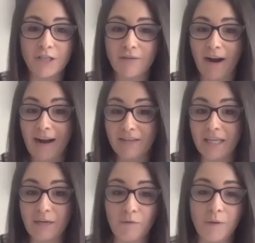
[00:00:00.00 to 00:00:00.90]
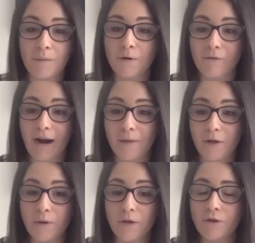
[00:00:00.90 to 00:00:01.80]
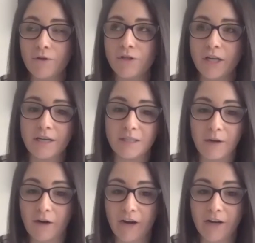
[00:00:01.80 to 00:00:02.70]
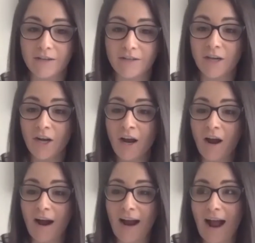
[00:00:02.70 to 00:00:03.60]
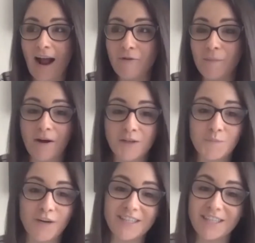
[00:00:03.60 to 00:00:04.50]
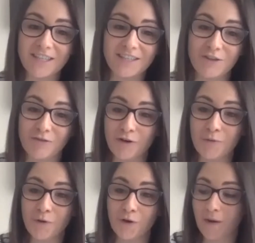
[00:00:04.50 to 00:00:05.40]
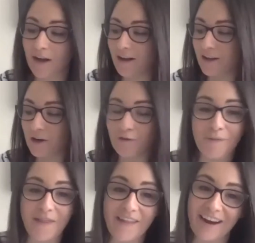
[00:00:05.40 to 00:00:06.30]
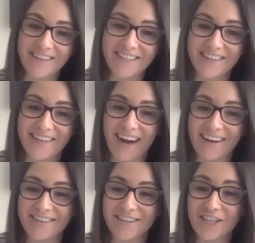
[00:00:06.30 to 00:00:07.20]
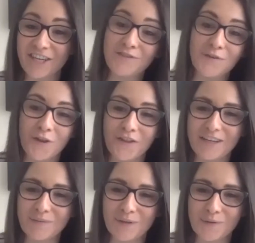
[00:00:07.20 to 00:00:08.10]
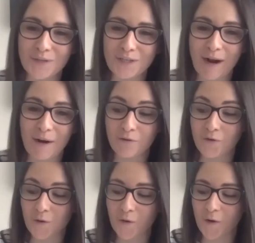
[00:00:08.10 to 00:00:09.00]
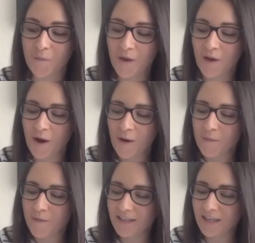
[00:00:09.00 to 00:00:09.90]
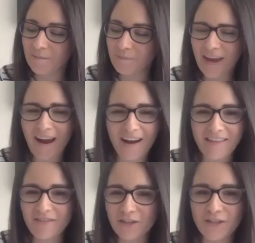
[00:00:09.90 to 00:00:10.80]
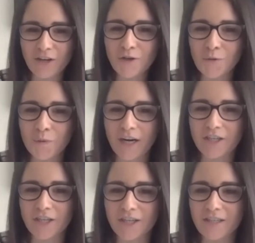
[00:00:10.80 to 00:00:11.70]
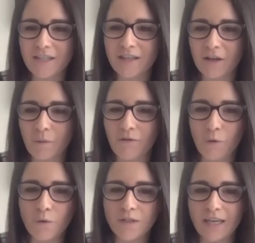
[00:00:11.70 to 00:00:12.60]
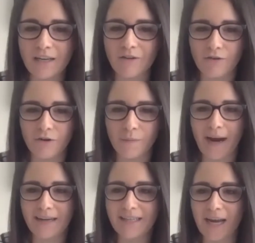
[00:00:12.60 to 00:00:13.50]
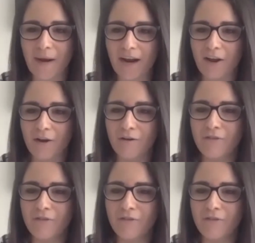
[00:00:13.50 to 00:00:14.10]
I have a team of people around me who are hugely experienced. I have a past presidents group who are, have been there and done that and achieved all the things we talked about before. But yeah, I think the social pressures that we've all seen through the pandemic of